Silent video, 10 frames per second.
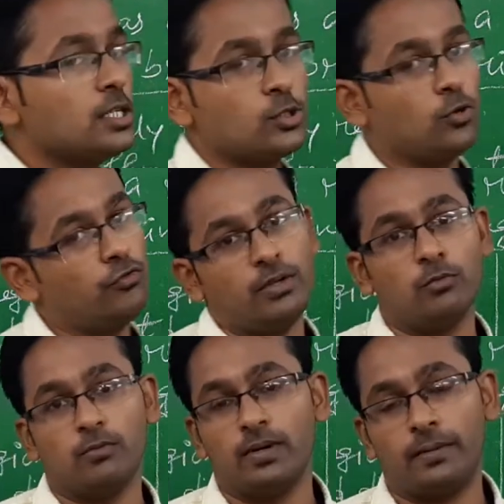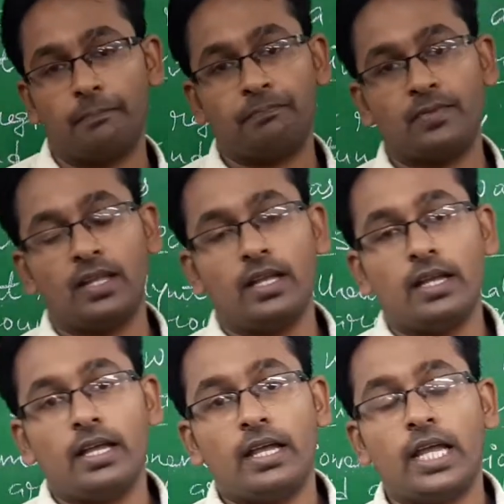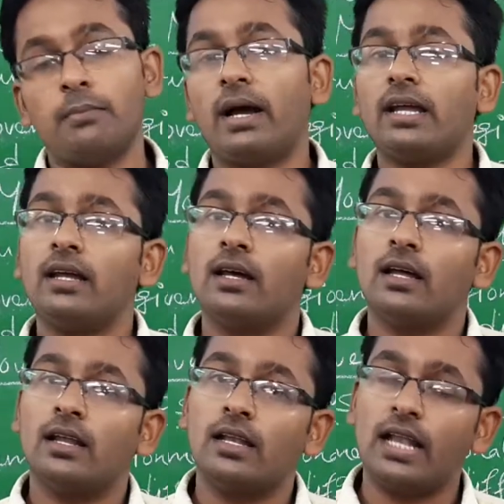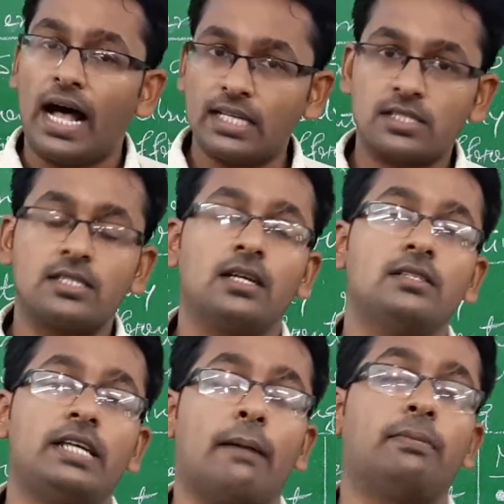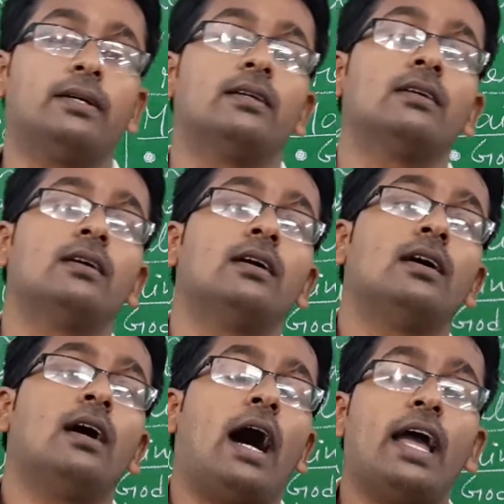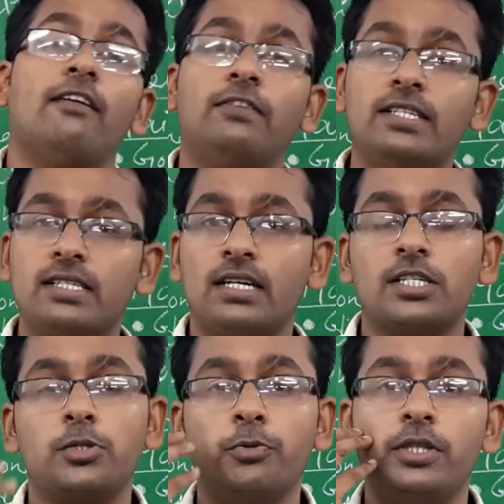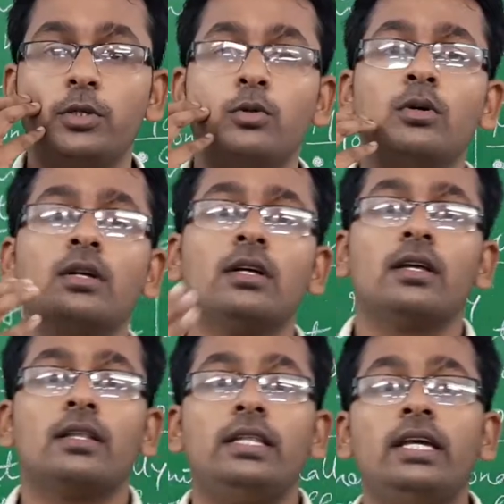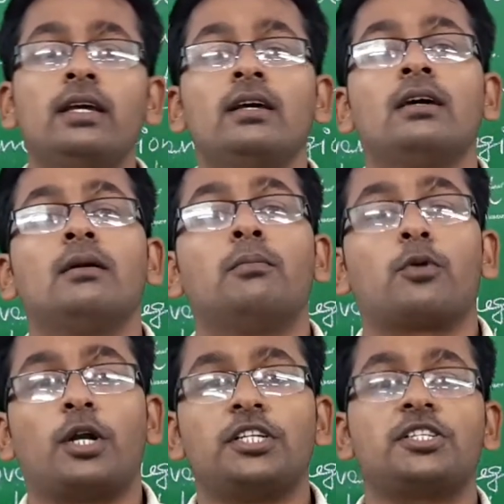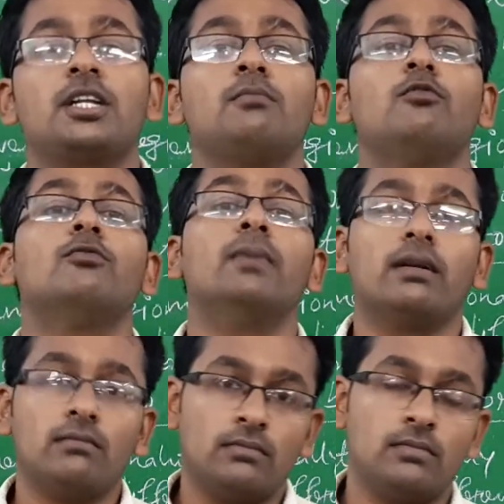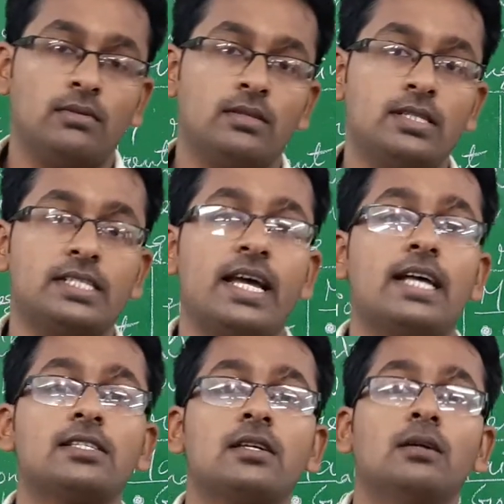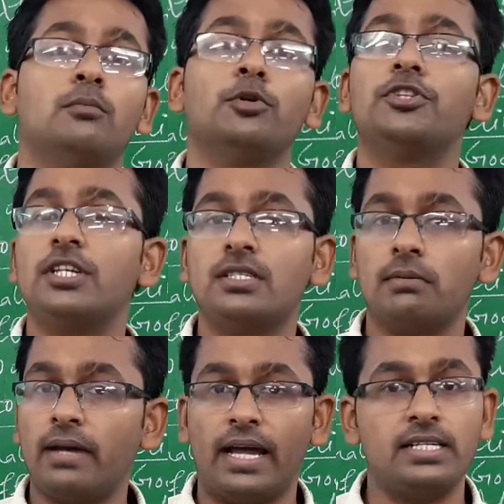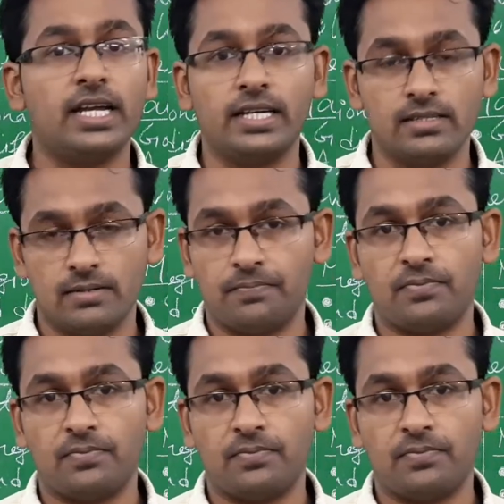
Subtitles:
Sufi movement. In my last chapter, I have discussed with you the Protestant movement such as Buddhism and Jainism,